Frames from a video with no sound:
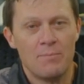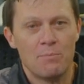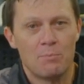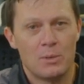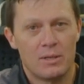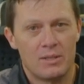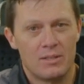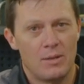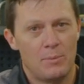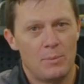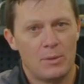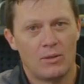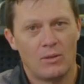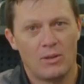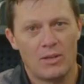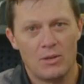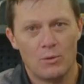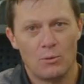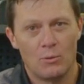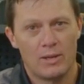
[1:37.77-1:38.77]
but
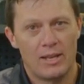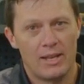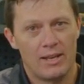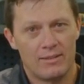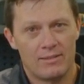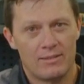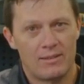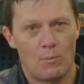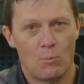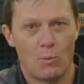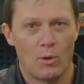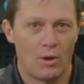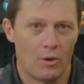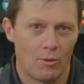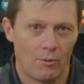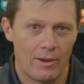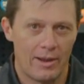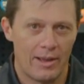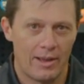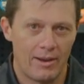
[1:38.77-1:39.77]
typically you'll get somewhere
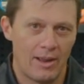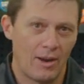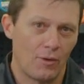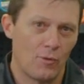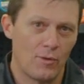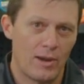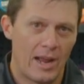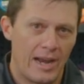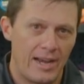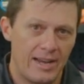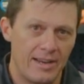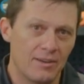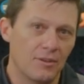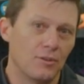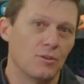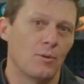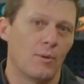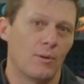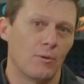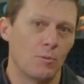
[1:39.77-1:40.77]
around 180 to
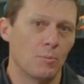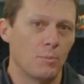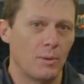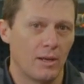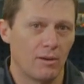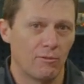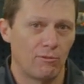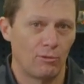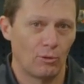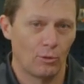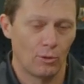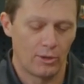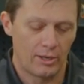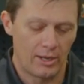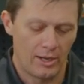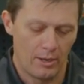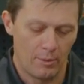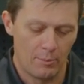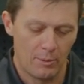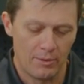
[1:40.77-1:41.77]
200 pound
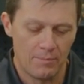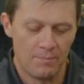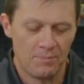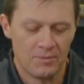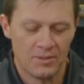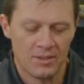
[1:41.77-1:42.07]
fluorocarbon